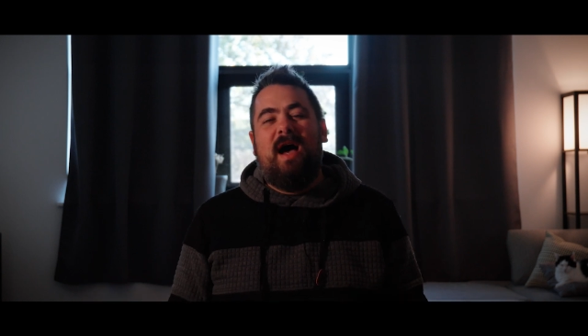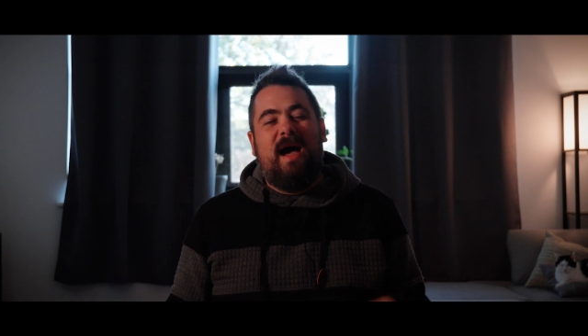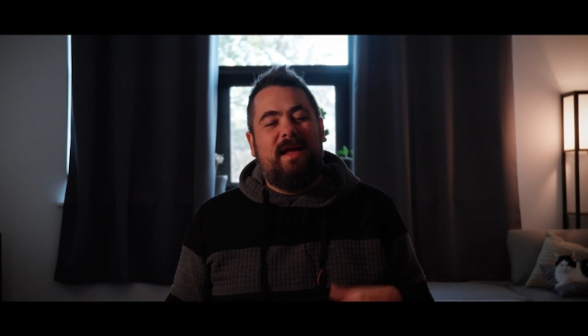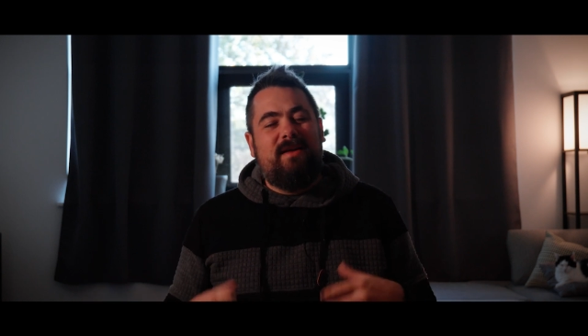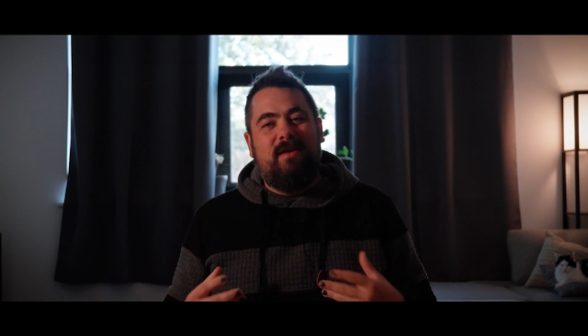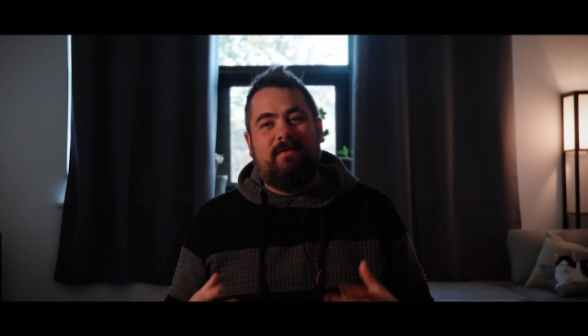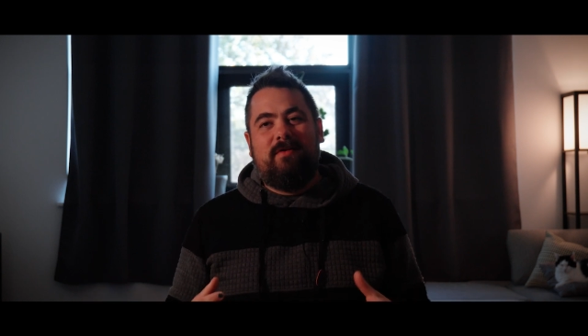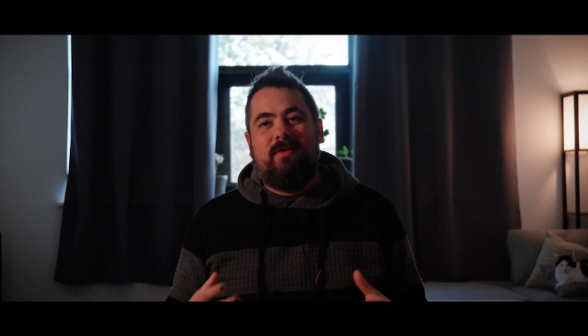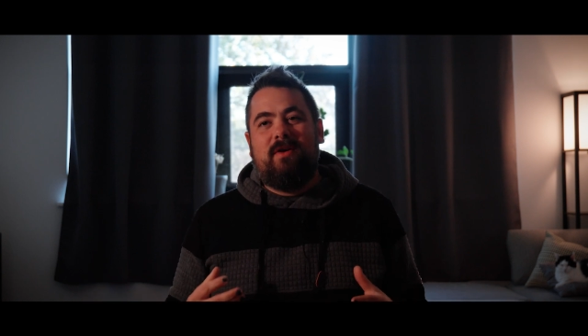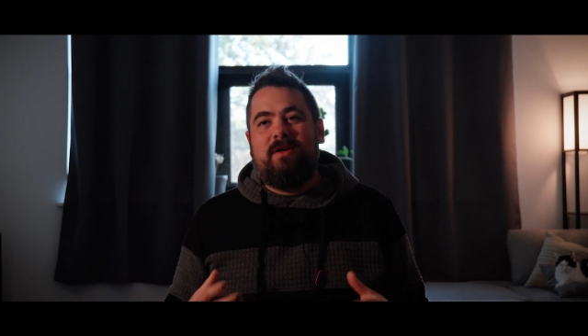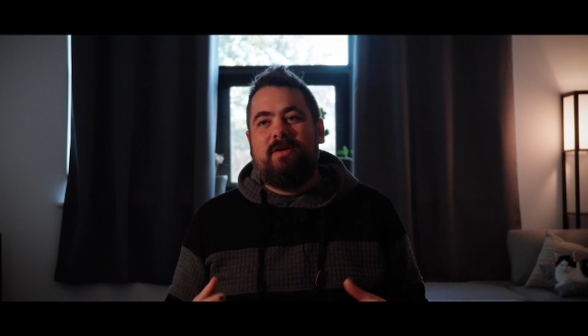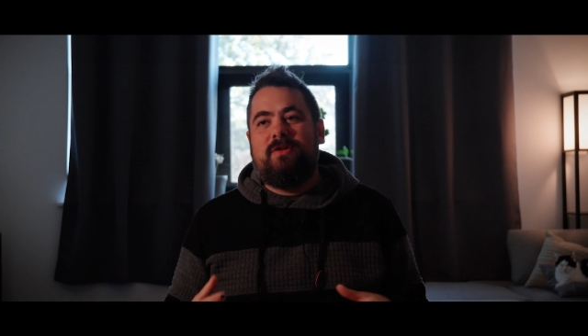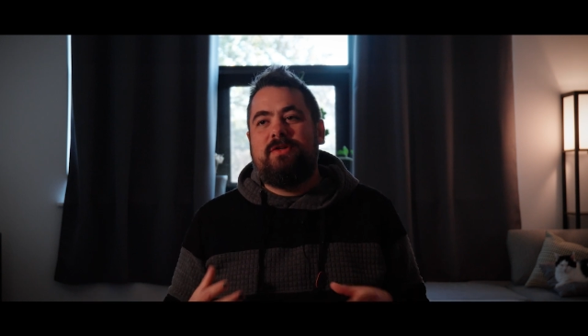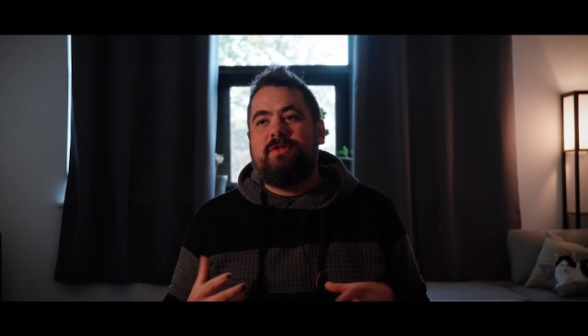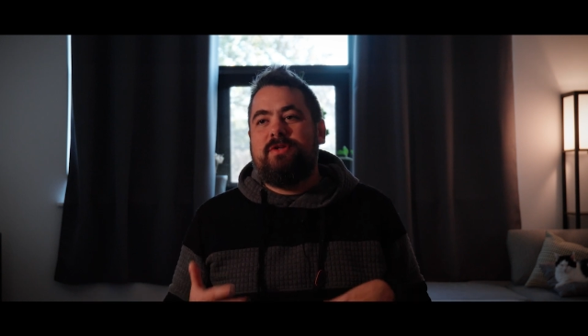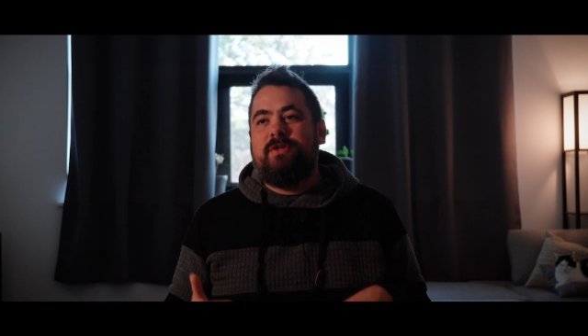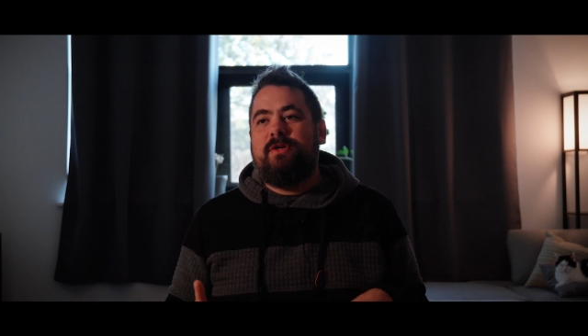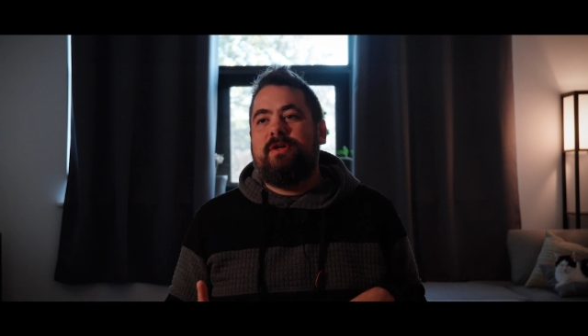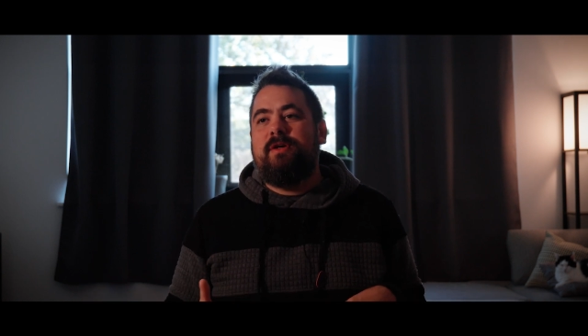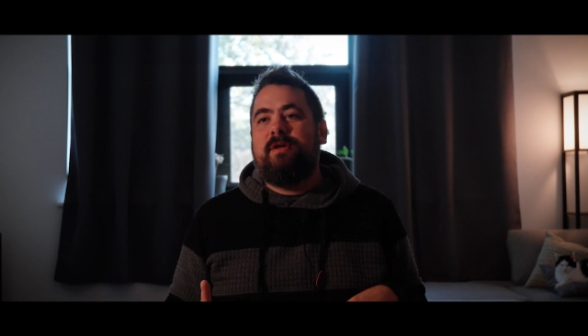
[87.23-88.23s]
I never
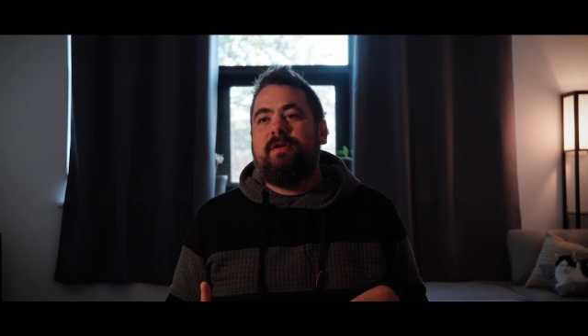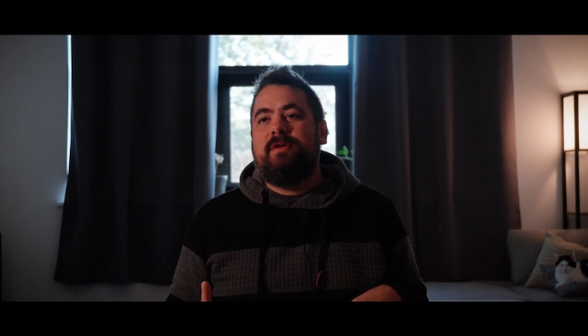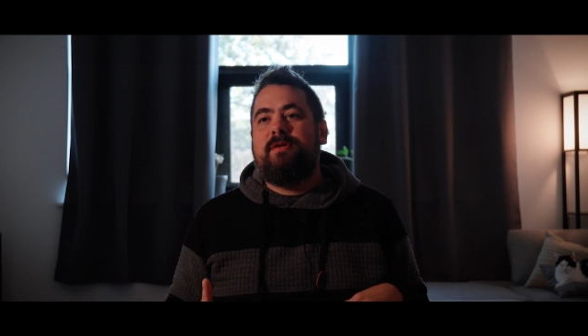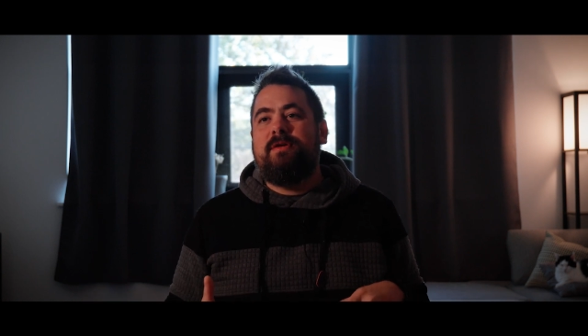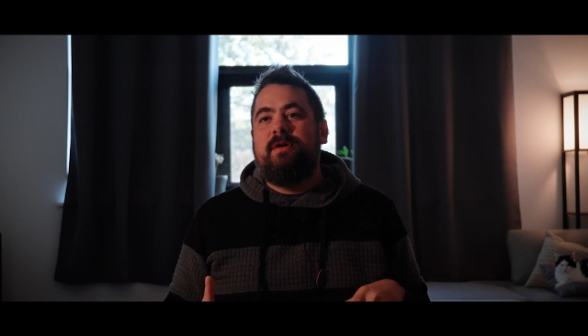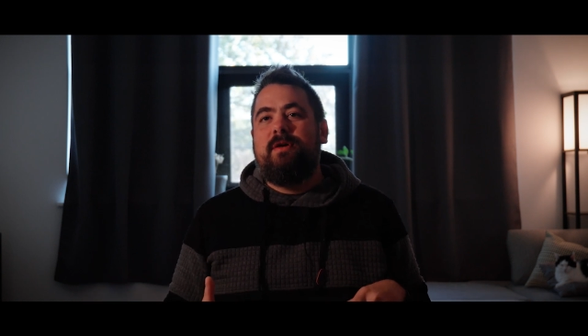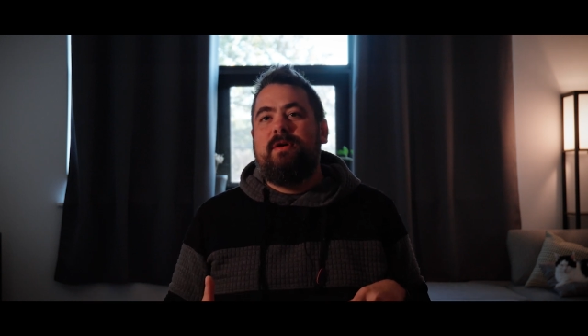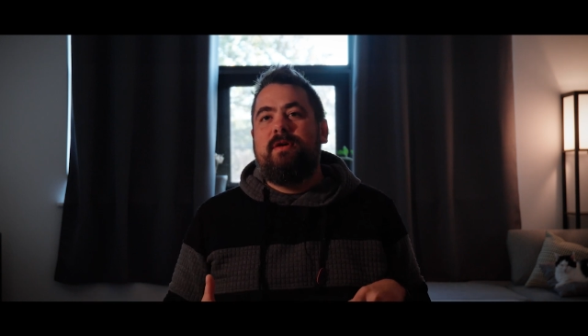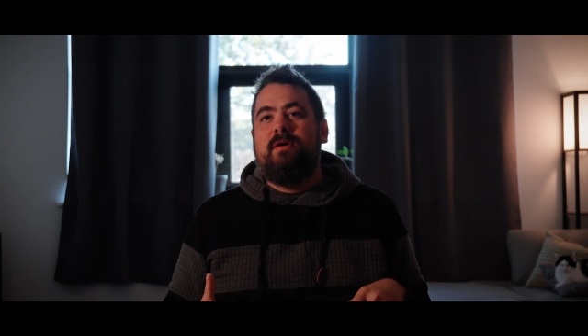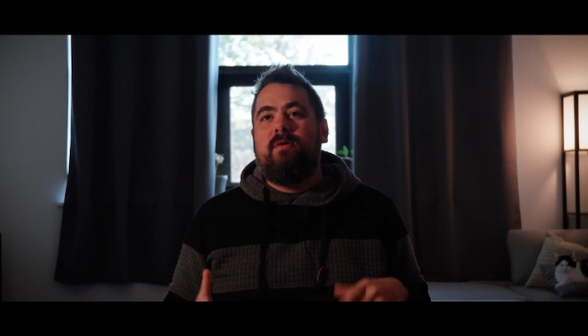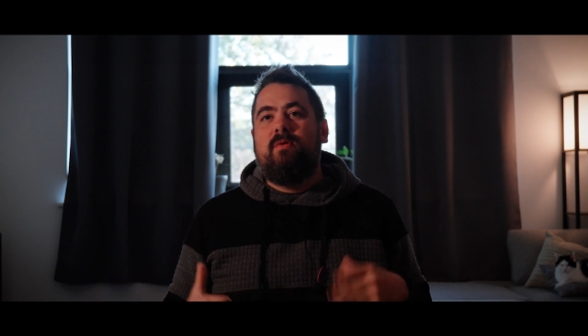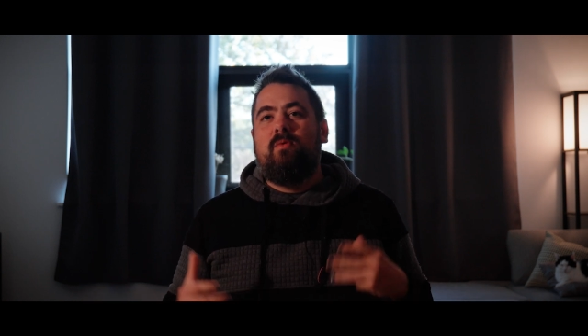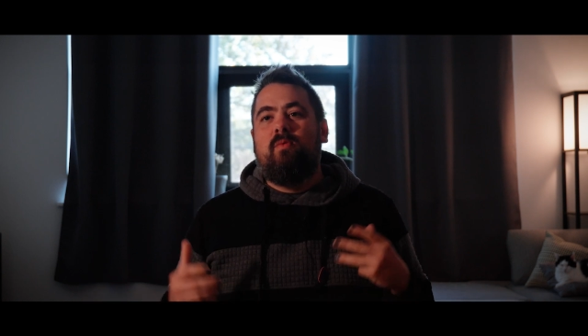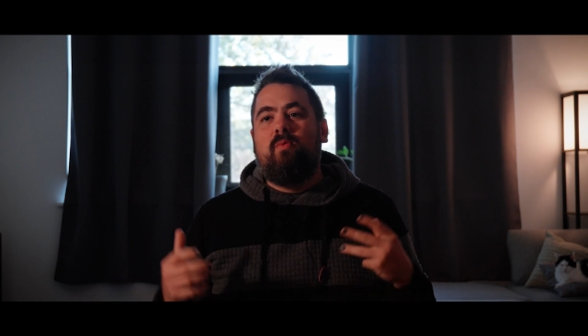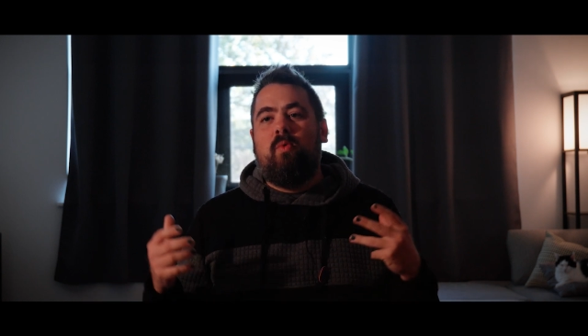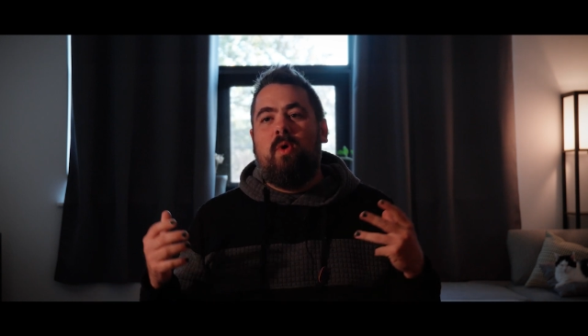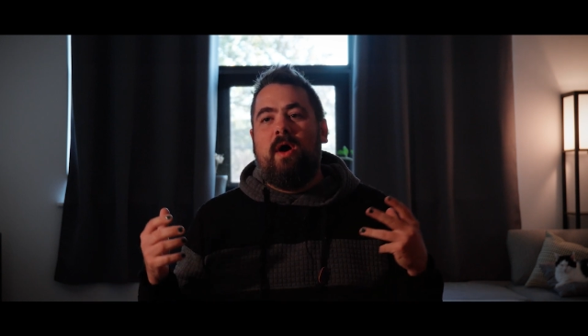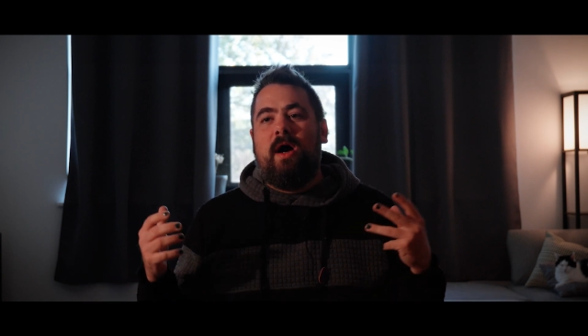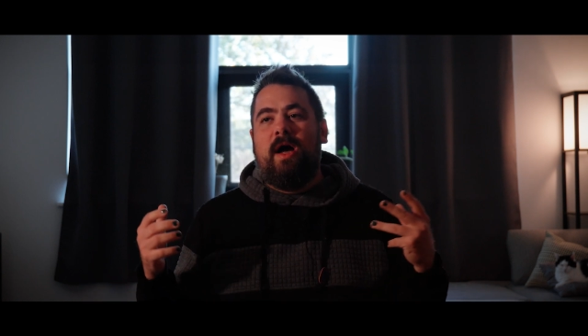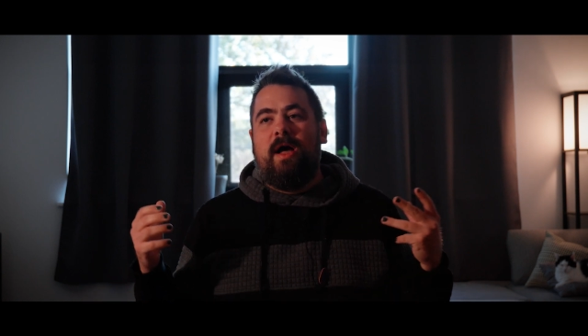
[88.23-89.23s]
understand
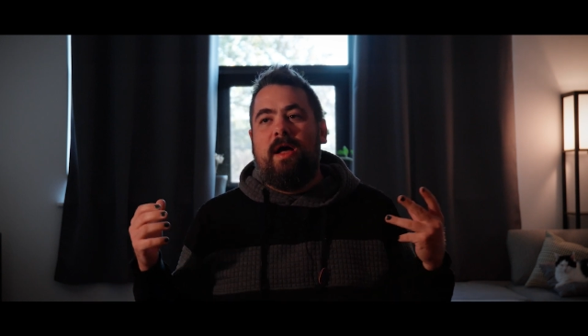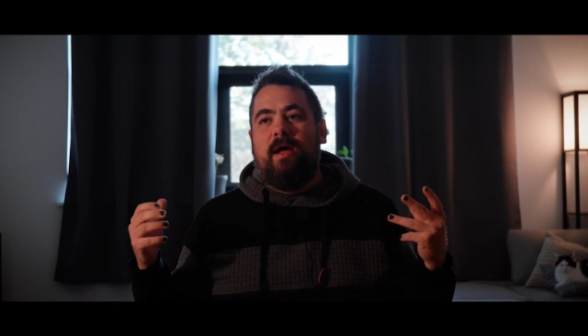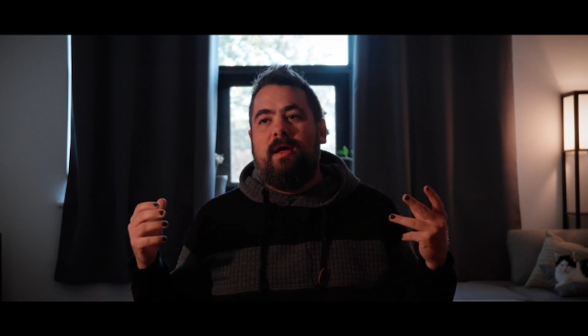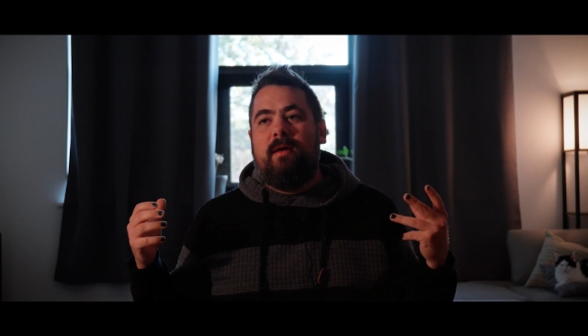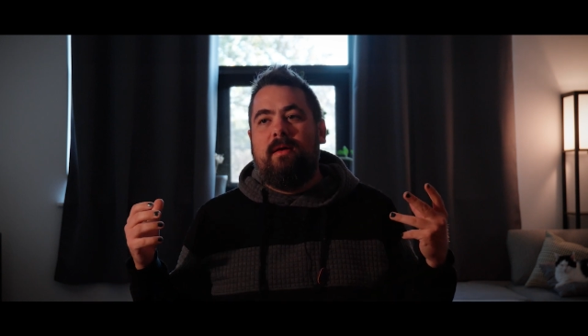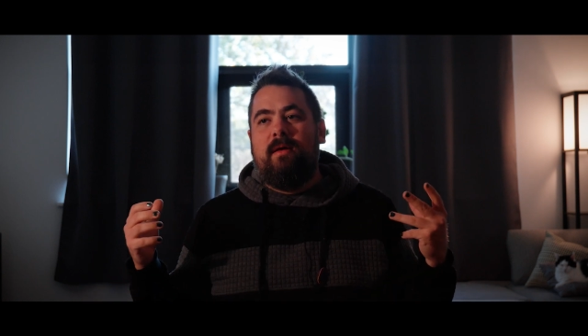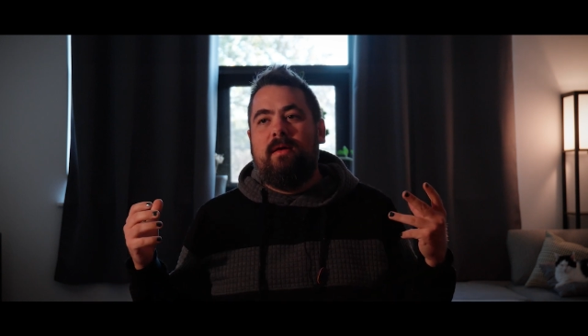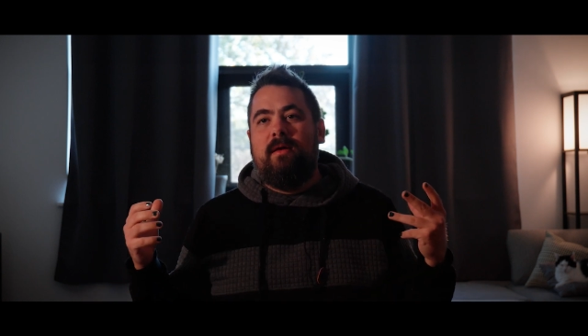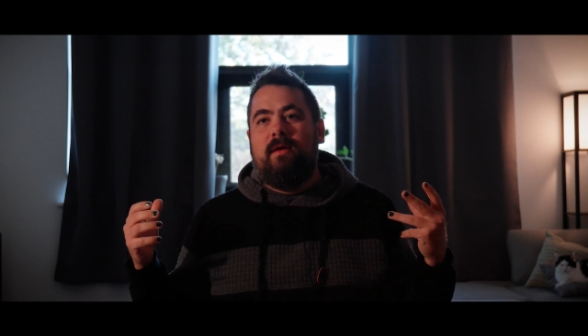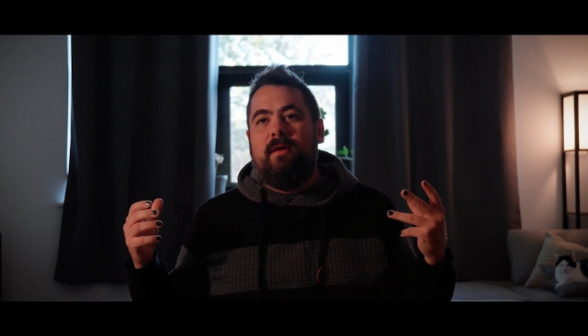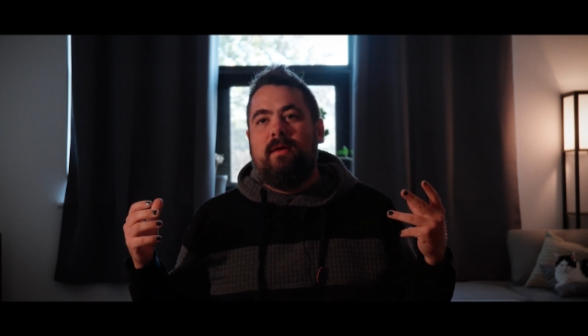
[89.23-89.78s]
why